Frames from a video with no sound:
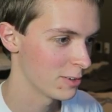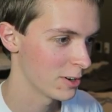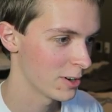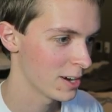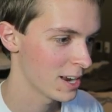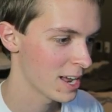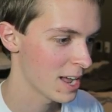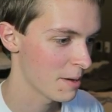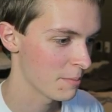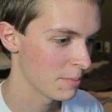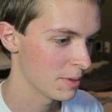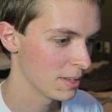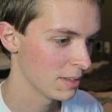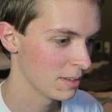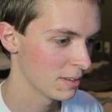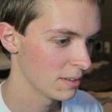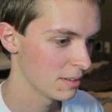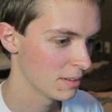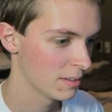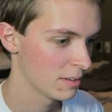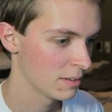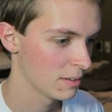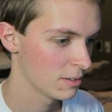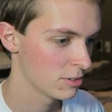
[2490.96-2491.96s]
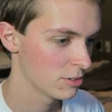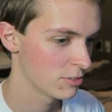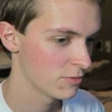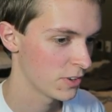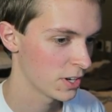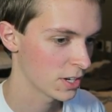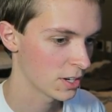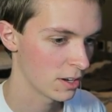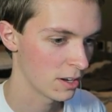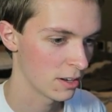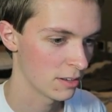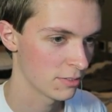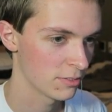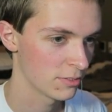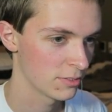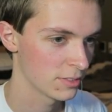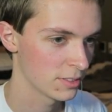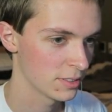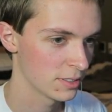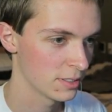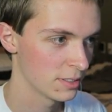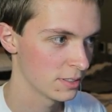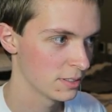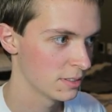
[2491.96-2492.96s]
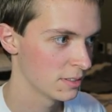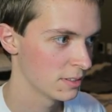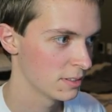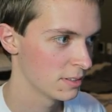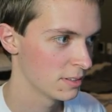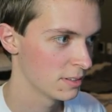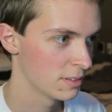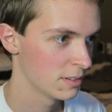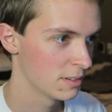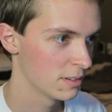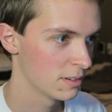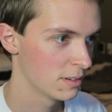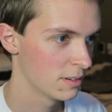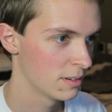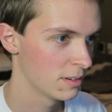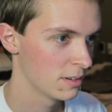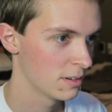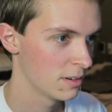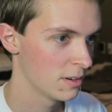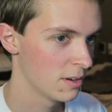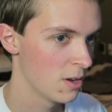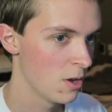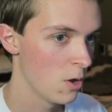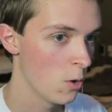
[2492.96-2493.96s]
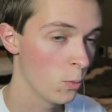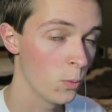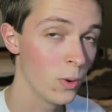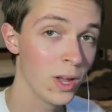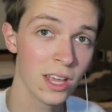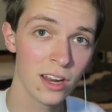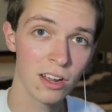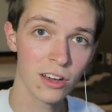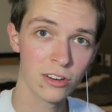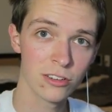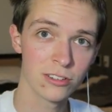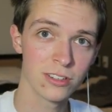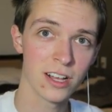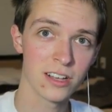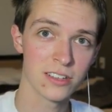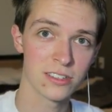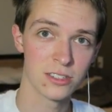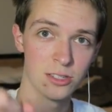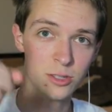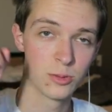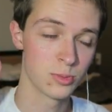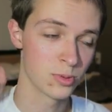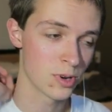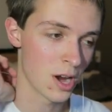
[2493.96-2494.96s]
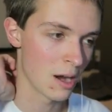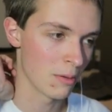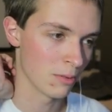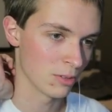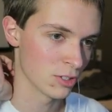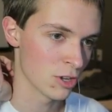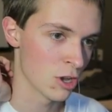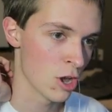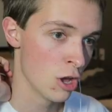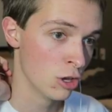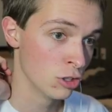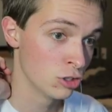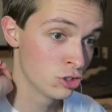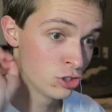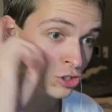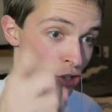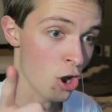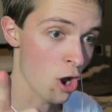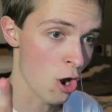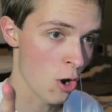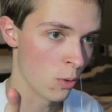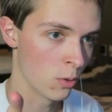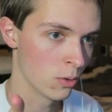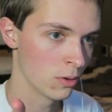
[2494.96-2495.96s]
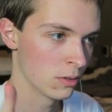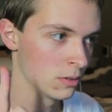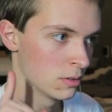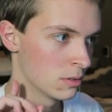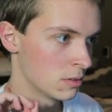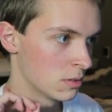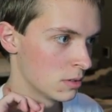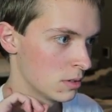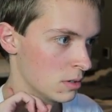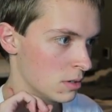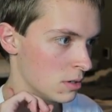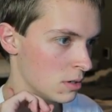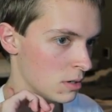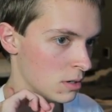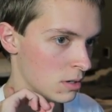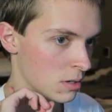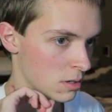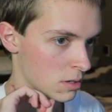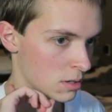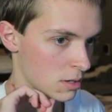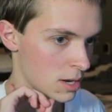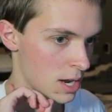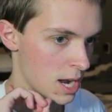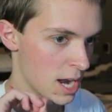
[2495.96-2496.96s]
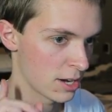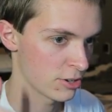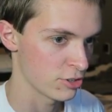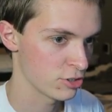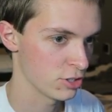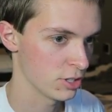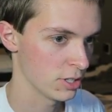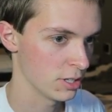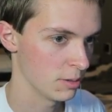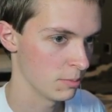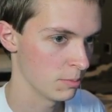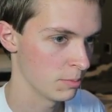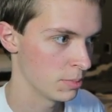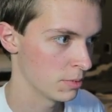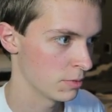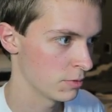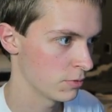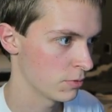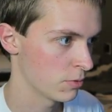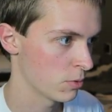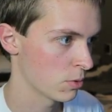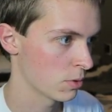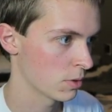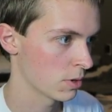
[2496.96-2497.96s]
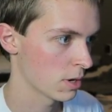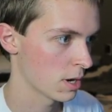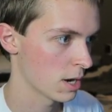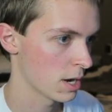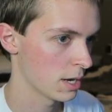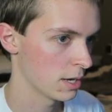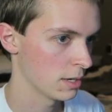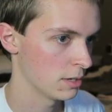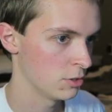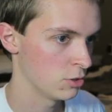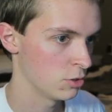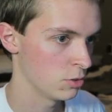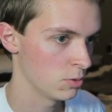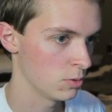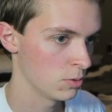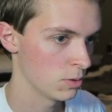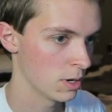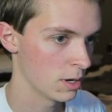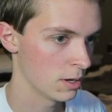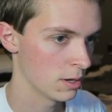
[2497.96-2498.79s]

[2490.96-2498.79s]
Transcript: very happy. So fuck off. We had 100,000 subscribers. So, actually, before I do,